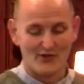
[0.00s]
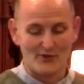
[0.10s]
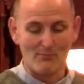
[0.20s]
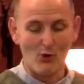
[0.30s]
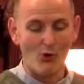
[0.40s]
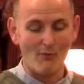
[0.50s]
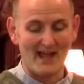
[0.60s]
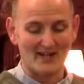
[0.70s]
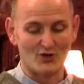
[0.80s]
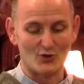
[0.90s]
The poor
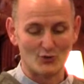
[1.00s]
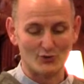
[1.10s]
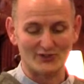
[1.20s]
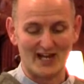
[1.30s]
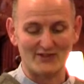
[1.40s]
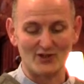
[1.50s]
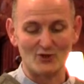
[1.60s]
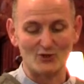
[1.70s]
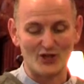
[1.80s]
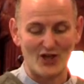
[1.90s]
man called, and the
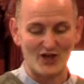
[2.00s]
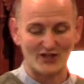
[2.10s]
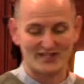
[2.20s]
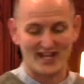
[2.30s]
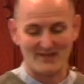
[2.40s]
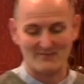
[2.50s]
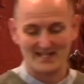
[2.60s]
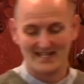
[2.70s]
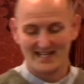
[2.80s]
Lord heard him.